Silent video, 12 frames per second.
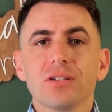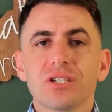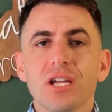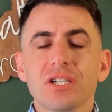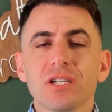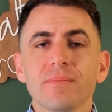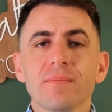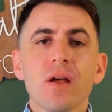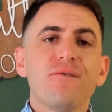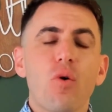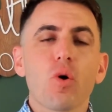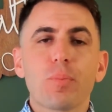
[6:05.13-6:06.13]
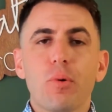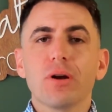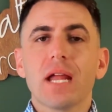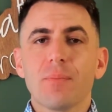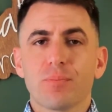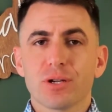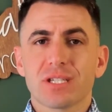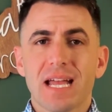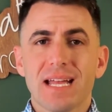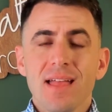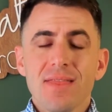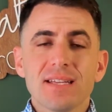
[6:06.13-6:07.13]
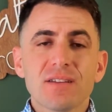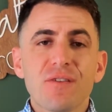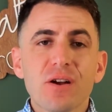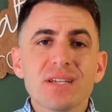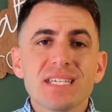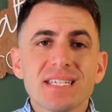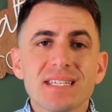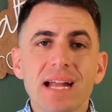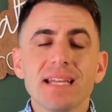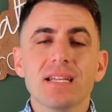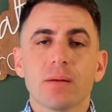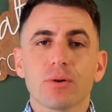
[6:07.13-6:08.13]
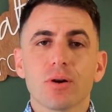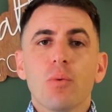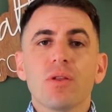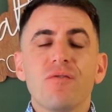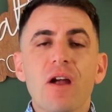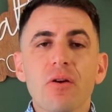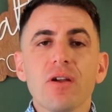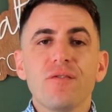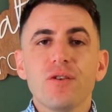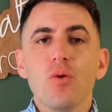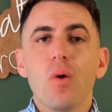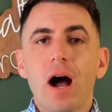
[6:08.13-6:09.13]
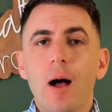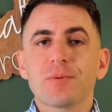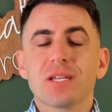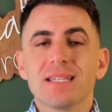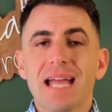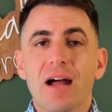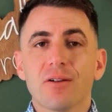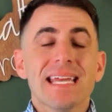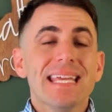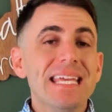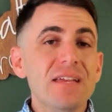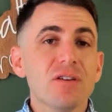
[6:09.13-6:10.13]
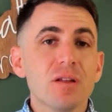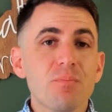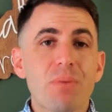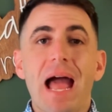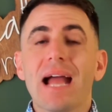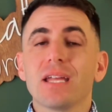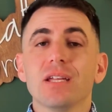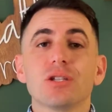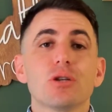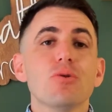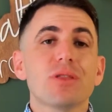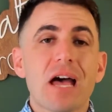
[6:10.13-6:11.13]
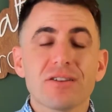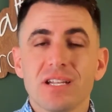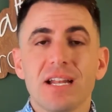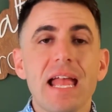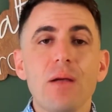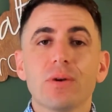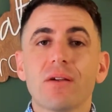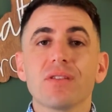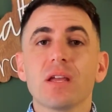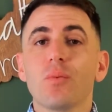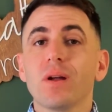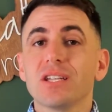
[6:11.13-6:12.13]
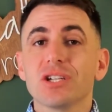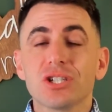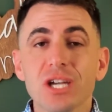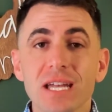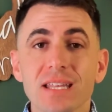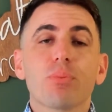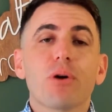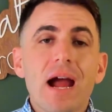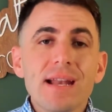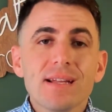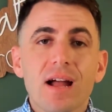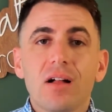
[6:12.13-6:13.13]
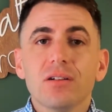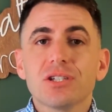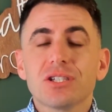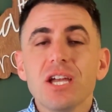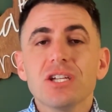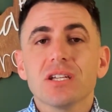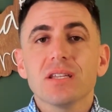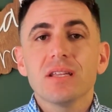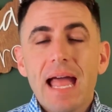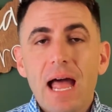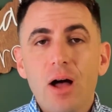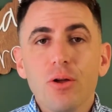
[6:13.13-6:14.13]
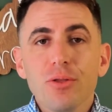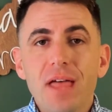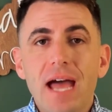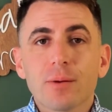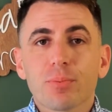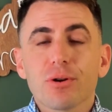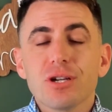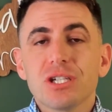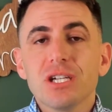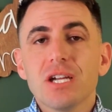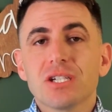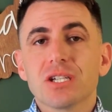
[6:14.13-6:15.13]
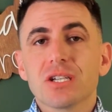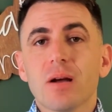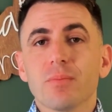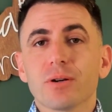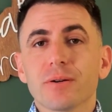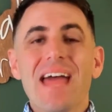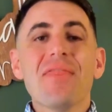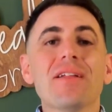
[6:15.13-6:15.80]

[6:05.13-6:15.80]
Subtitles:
Station, 4.8%. That is a very steady number with very few ups and downs. Even back in 2008, when everything went to shit, Bryan and College Station held that appreciation number. And